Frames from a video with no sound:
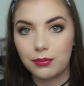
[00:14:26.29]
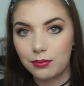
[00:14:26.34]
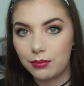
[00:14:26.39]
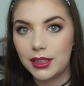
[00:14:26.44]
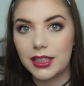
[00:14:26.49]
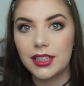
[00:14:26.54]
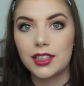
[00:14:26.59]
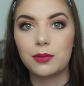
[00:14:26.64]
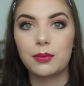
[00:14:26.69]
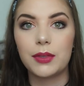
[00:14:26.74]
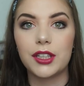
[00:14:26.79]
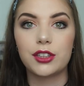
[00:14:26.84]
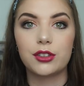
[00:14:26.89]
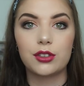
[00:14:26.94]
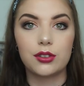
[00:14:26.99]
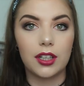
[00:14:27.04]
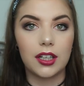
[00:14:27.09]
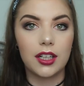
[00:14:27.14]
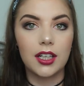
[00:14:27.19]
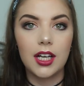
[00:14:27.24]
please make
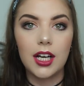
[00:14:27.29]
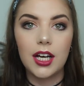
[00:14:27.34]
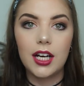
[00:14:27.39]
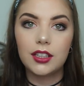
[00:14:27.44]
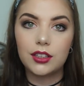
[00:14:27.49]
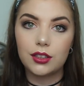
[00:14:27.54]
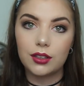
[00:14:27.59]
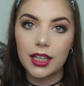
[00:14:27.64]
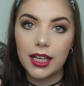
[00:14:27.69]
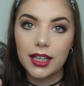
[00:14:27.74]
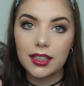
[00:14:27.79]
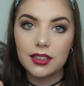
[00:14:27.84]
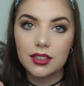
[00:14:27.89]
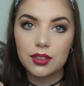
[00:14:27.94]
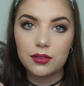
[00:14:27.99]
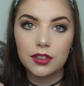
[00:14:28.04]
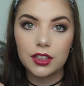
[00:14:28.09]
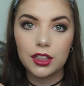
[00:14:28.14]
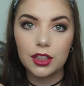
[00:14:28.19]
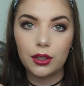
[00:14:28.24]
sure to like
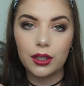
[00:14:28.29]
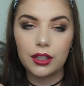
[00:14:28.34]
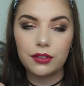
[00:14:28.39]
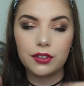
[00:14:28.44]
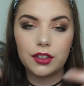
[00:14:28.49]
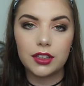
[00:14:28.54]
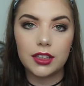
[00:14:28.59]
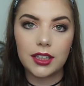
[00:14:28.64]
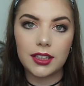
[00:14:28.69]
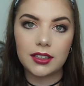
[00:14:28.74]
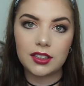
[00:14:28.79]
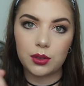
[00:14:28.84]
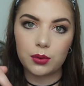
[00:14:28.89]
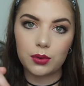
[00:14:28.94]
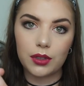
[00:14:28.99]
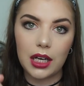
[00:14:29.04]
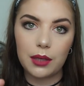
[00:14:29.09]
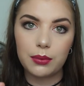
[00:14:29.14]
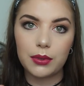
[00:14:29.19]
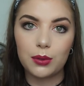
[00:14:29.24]
this video if you did
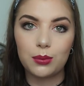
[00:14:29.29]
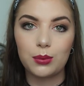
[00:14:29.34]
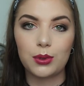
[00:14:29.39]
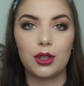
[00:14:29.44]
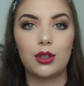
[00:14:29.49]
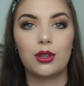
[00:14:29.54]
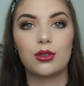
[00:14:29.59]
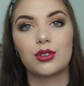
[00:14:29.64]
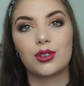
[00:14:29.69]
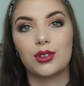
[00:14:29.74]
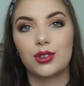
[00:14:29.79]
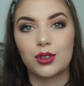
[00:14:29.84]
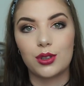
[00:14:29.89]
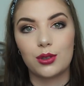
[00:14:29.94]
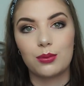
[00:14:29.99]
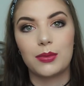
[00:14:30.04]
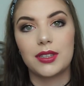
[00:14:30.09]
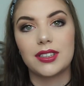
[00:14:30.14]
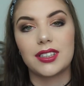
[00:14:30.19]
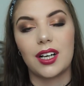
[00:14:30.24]
subscribe down below so
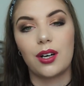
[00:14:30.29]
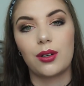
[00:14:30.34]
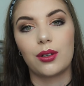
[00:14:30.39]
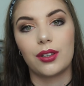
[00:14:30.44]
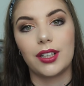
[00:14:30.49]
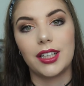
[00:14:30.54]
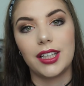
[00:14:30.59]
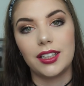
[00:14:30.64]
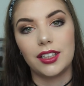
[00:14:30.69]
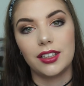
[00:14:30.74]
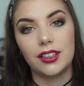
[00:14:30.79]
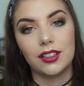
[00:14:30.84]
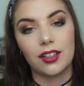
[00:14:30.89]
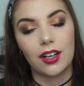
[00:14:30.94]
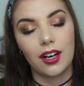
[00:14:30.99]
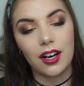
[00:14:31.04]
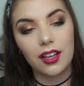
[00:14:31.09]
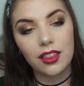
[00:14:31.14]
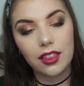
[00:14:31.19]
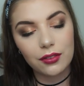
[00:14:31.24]
don't miss out on any
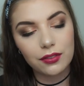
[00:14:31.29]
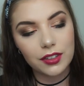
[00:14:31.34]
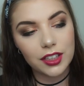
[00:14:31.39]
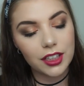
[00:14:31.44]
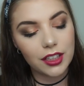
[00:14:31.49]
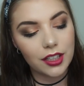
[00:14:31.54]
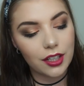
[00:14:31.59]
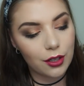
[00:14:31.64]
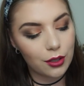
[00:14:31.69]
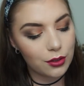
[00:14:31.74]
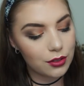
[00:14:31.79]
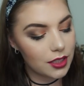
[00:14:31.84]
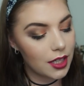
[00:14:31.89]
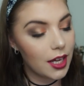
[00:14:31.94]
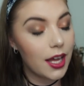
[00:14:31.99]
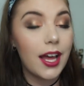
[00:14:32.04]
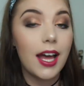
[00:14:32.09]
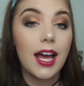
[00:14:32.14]
other videos